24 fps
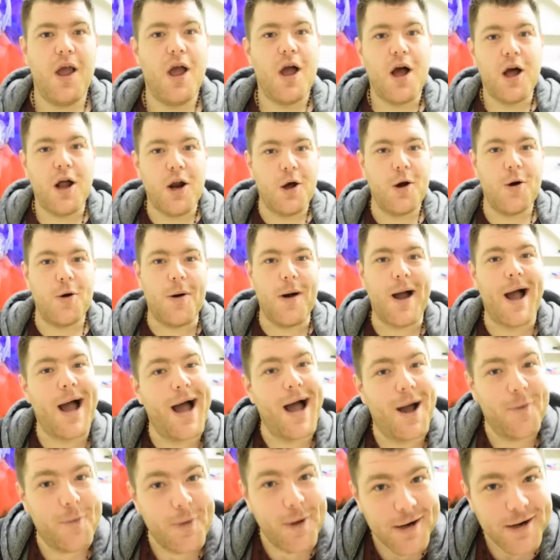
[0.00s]
Hello
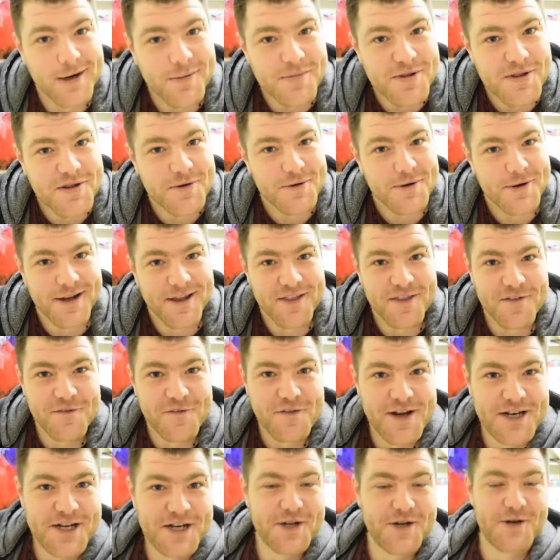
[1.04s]
and welcome to another
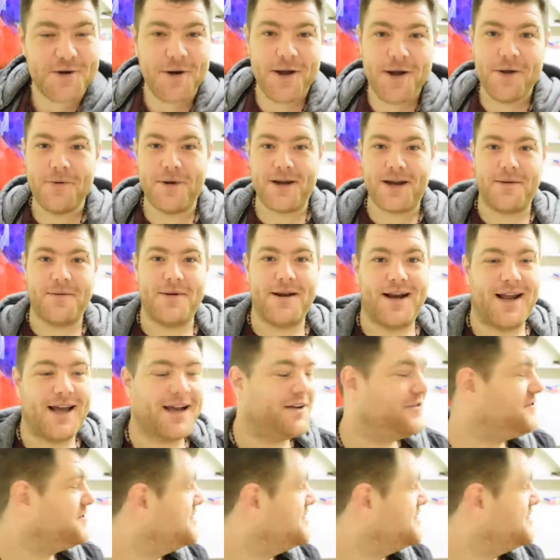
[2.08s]
video. We're coming live